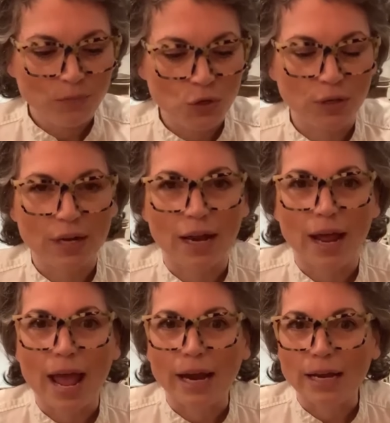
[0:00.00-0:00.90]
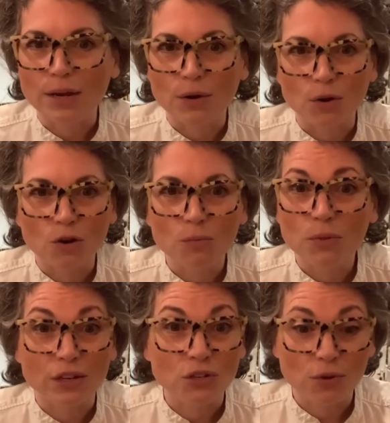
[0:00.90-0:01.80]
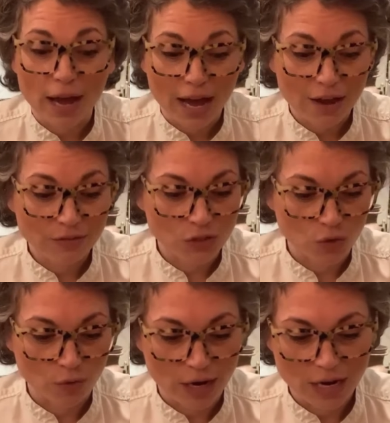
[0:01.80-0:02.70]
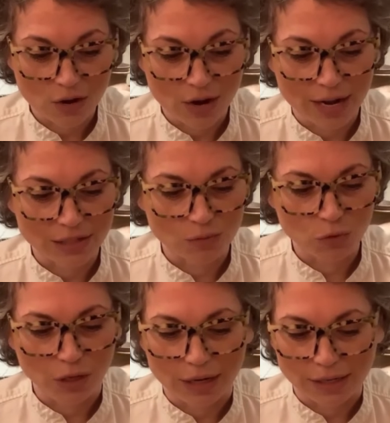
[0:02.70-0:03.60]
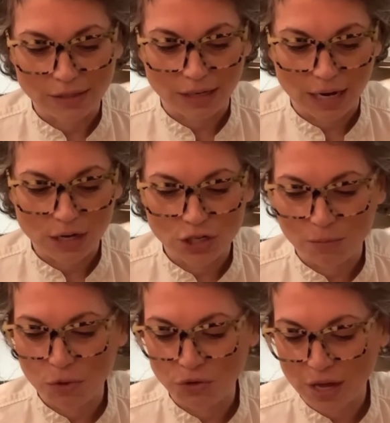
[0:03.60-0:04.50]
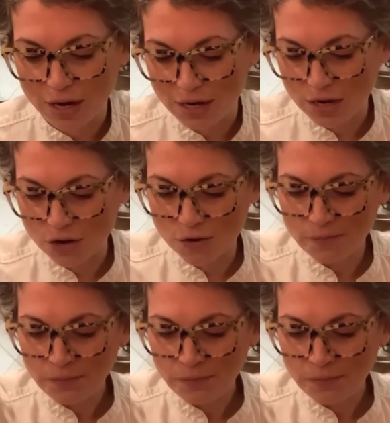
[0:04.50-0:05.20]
You can add any herb that you have. So right here, I had some really nice sage. I pulled that in here.